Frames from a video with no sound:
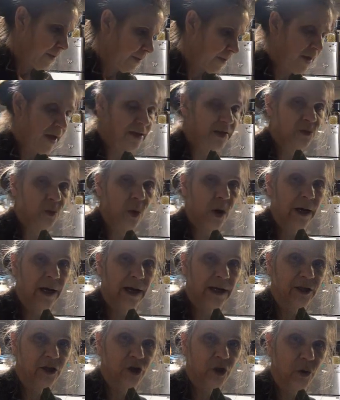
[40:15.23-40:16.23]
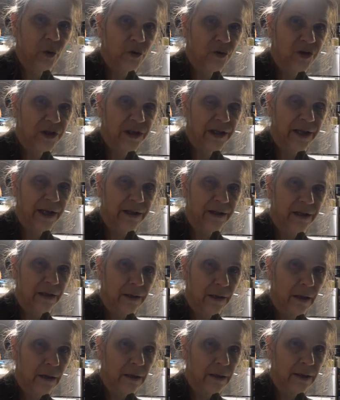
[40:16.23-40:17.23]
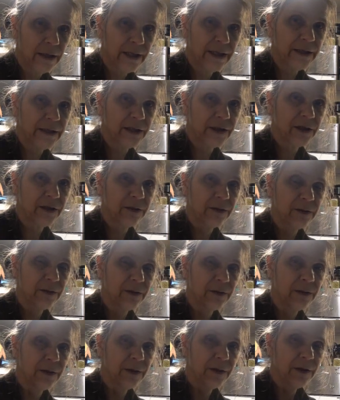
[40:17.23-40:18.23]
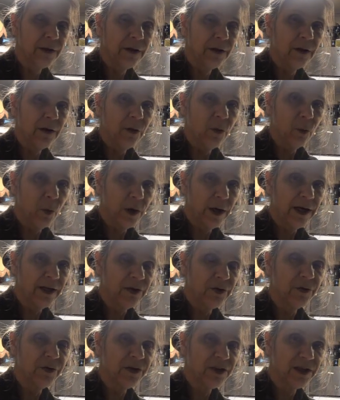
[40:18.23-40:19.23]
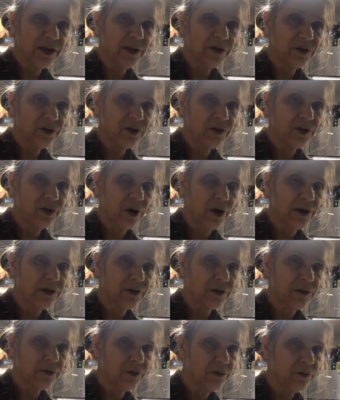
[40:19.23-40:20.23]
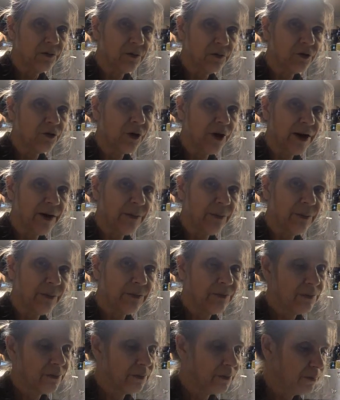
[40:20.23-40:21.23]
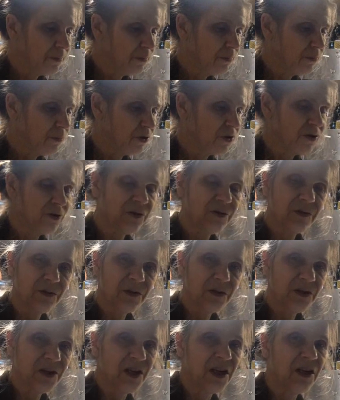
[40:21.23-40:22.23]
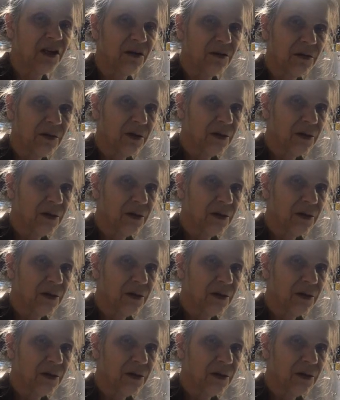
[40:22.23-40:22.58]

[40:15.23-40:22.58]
That's why I chose to get the lug lids when I do the salsa sauce, to try and just see.